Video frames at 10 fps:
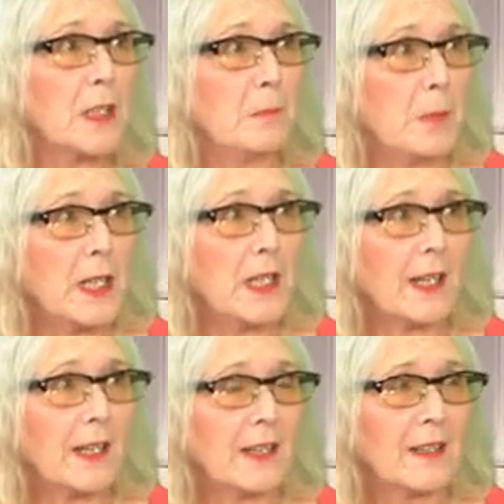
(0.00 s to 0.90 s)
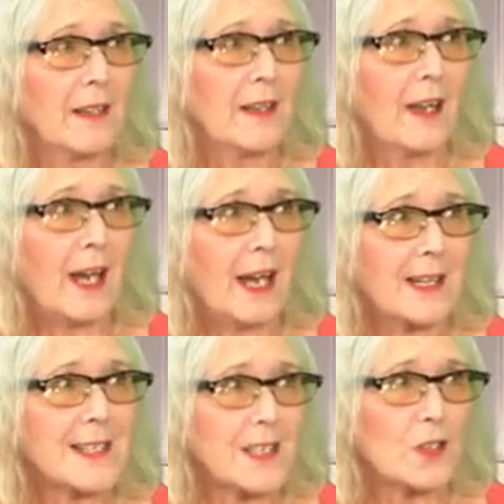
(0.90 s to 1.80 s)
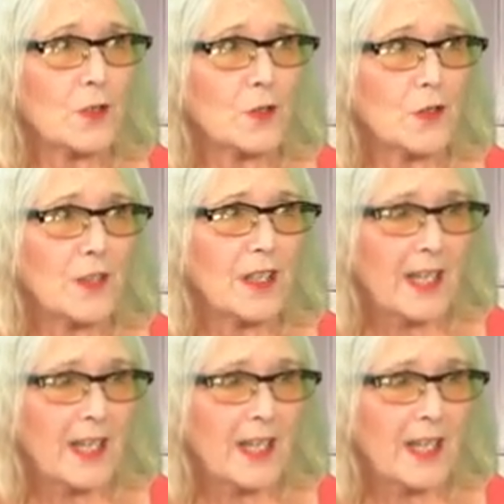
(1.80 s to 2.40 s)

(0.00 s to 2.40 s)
and being has to